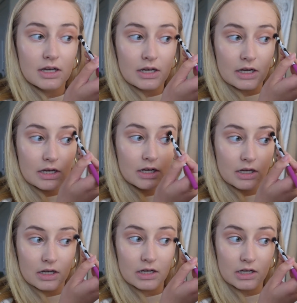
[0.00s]

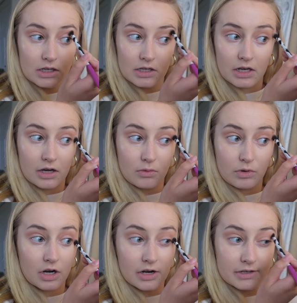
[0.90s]
you know,
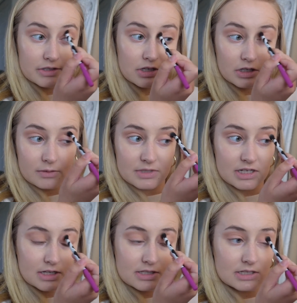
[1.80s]
current
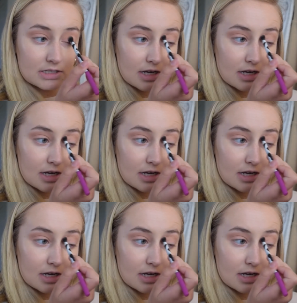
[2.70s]
circumstances